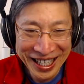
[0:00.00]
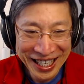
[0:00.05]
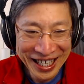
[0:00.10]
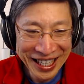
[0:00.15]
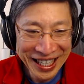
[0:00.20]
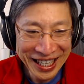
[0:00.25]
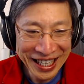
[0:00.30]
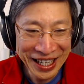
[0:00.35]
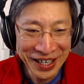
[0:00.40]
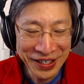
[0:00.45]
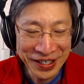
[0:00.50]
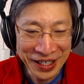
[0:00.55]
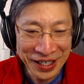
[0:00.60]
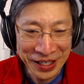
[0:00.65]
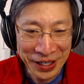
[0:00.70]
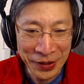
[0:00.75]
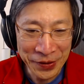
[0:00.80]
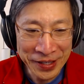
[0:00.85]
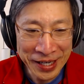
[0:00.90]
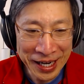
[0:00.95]
There you
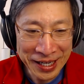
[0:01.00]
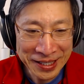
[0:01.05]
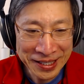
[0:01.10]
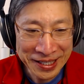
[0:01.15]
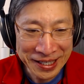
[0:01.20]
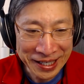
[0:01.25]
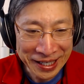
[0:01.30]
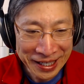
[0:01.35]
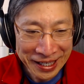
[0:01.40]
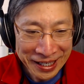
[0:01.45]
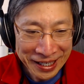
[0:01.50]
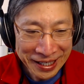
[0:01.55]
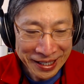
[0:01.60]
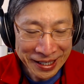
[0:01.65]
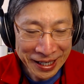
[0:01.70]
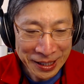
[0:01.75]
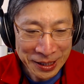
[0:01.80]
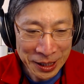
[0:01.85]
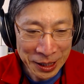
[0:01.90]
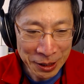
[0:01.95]
go, Nessie.
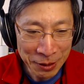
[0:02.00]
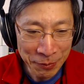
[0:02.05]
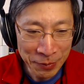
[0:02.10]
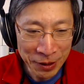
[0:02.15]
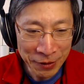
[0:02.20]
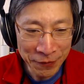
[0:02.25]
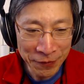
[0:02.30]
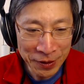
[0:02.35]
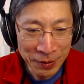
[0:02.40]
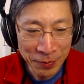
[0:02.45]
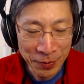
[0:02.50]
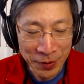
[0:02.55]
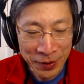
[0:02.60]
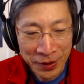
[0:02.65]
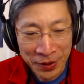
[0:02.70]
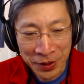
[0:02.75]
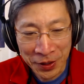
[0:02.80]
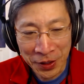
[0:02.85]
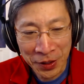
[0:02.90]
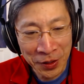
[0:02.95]
Nessie the big flipper.
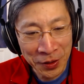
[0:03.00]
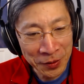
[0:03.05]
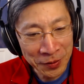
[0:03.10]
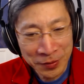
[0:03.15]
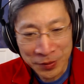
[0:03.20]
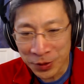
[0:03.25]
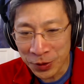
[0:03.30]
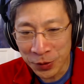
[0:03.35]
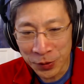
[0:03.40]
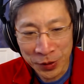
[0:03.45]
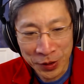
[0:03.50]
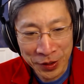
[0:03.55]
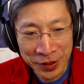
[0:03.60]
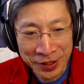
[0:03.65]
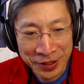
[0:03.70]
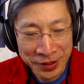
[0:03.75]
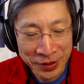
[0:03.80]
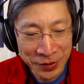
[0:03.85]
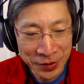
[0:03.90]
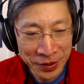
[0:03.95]
Oh, too
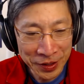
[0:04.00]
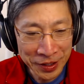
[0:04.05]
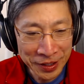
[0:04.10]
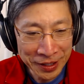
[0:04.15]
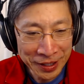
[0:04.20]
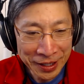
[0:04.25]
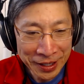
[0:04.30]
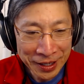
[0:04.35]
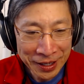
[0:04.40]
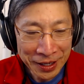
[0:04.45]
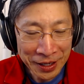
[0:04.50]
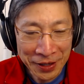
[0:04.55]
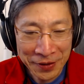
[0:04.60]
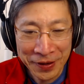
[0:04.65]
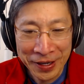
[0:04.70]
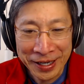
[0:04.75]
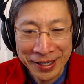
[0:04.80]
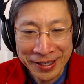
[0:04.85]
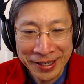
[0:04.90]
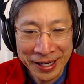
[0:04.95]
good, too good. All
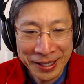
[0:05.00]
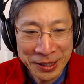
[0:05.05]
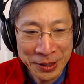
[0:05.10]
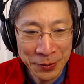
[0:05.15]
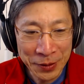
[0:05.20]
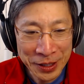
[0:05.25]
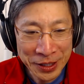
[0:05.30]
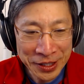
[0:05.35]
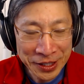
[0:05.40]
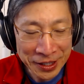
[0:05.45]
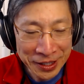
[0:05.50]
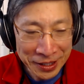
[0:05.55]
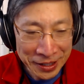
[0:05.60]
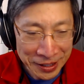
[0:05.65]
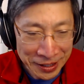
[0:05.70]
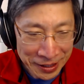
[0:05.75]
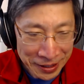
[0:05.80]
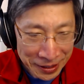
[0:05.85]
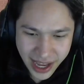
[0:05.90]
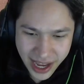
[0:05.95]
right, next
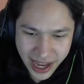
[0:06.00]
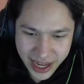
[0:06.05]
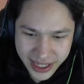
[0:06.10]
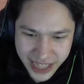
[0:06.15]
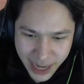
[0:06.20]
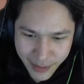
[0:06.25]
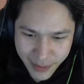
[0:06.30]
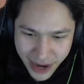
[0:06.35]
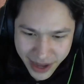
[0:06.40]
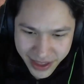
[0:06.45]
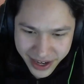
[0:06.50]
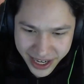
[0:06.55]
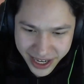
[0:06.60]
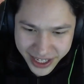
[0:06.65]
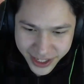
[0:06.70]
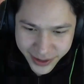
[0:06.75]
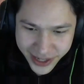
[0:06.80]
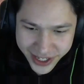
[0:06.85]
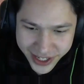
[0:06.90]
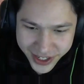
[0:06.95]
question. Am I the
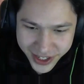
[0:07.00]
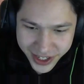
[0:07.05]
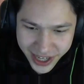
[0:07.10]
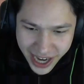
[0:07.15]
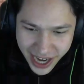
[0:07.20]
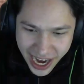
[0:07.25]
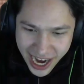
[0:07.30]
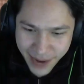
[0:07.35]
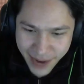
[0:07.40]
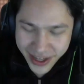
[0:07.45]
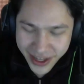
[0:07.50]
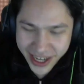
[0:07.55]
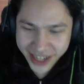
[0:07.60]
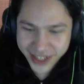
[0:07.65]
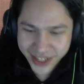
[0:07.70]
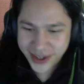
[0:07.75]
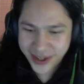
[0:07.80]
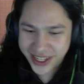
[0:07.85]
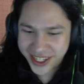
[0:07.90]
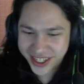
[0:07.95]
next question? I am the
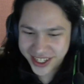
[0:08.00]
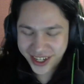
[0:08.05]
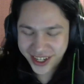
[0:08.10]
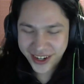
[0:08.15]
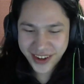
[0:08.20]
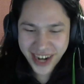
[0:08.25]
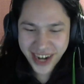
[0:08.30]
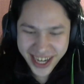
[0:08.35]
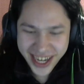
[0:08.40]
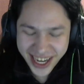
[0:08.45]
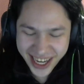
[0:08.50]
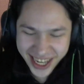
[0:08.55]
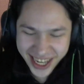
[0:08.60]
next question. All right.